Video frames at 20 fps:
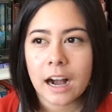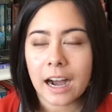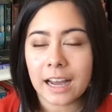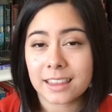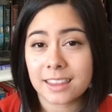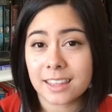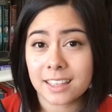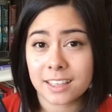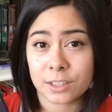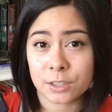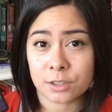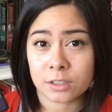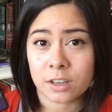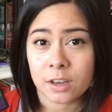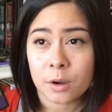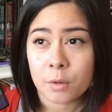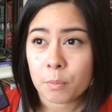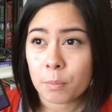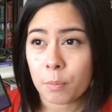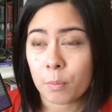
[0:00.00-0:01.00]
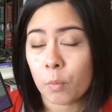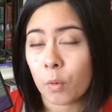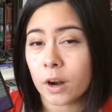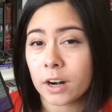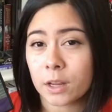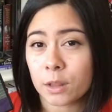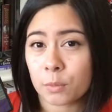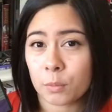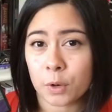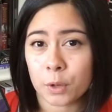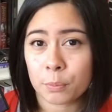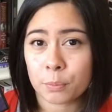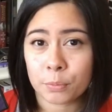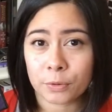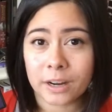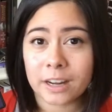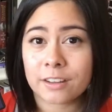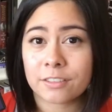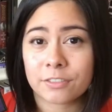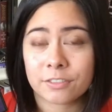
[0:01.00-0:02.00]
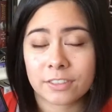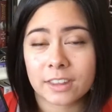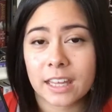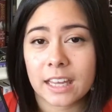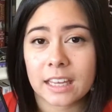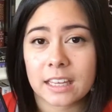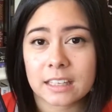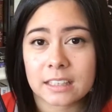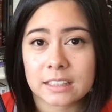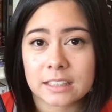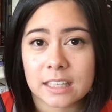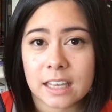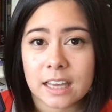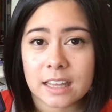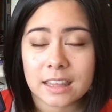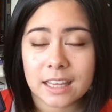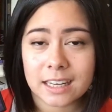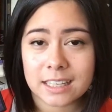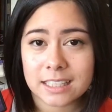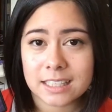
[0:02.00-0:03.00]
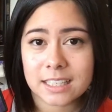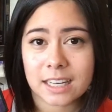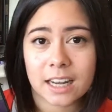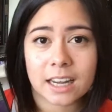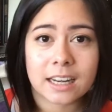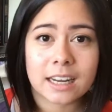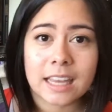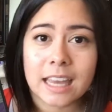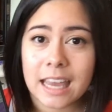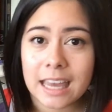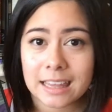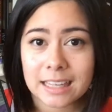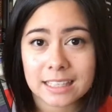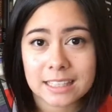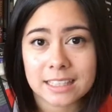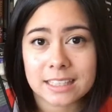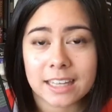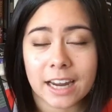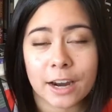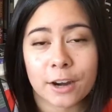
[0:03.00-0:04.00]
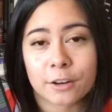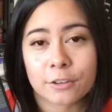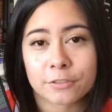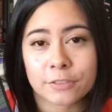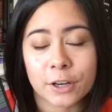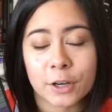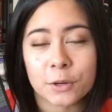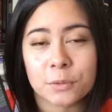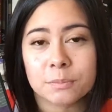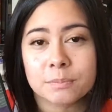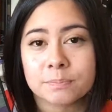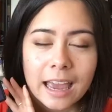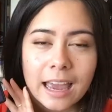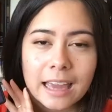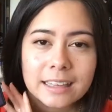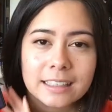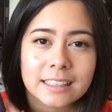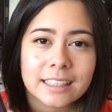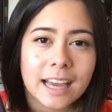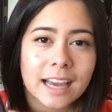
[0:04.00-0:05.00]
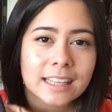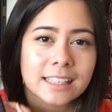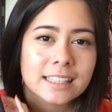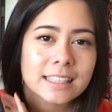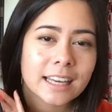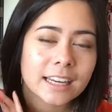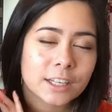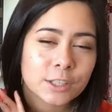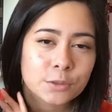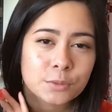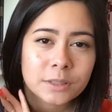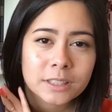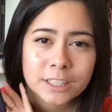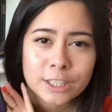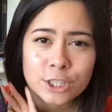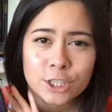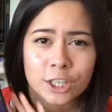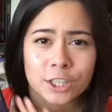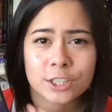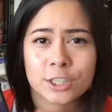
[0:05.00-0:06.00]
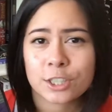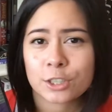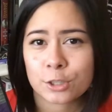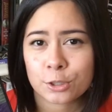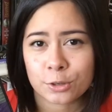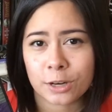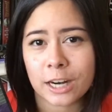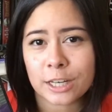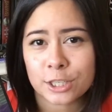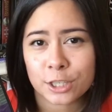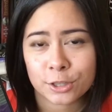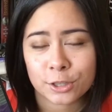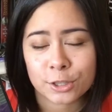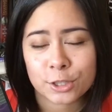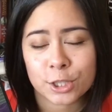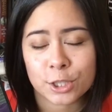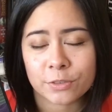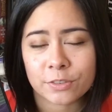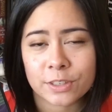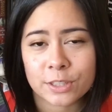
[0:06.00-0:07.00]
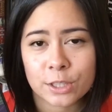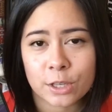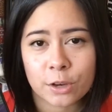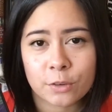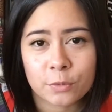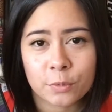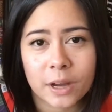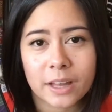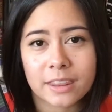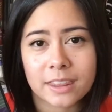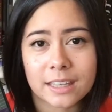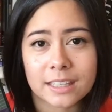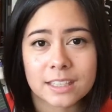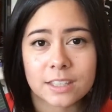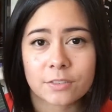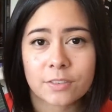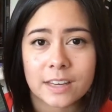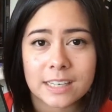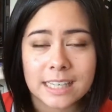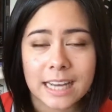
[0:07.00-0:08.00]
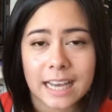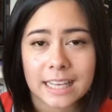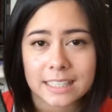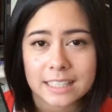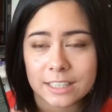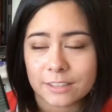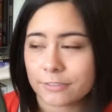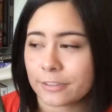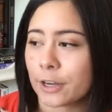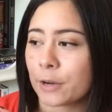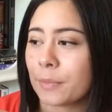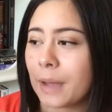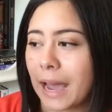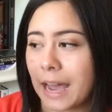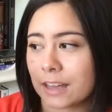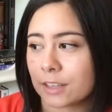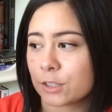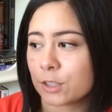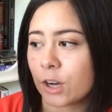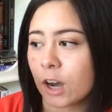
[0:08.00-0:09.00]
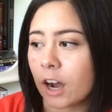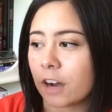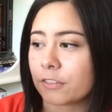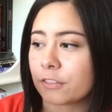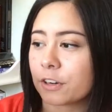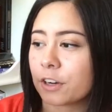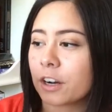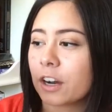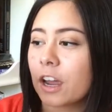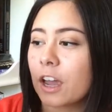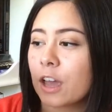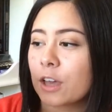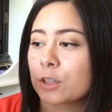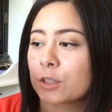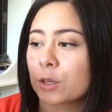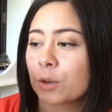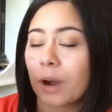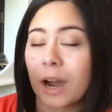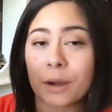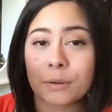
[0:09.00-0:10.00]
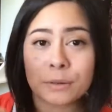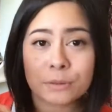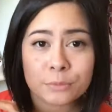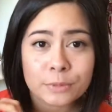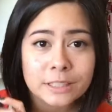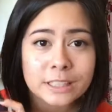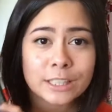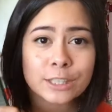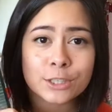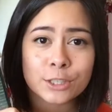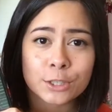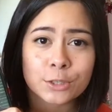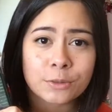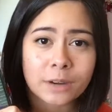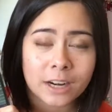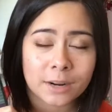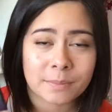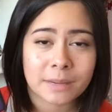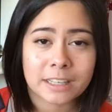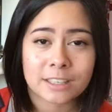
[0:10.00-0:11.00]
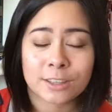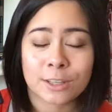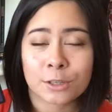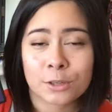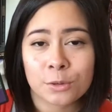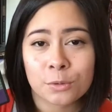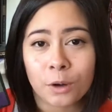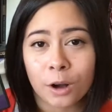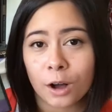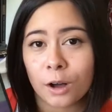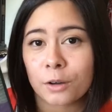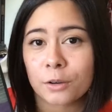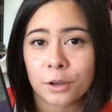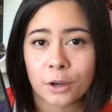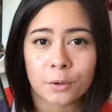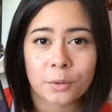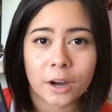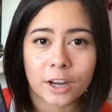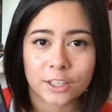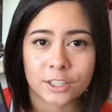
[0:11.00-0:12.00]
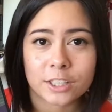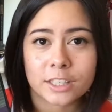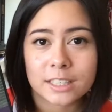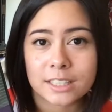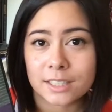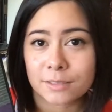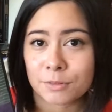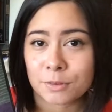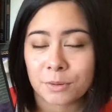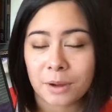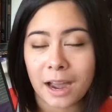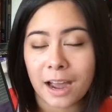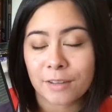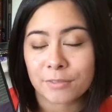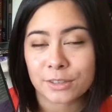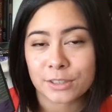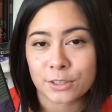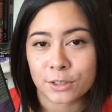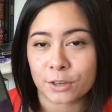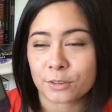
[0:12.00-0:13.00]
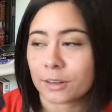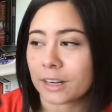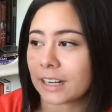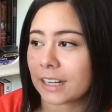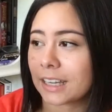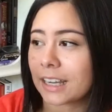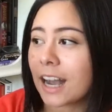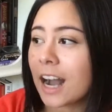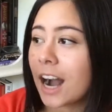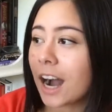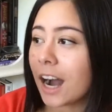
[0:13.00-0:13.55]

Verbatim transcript: I think is one of the more brave things that is done in this entire film. And yes, that is really just scratching the surface of what this fantastic film has to offer, so I would really just recommend that you all go watch this if you haven't already.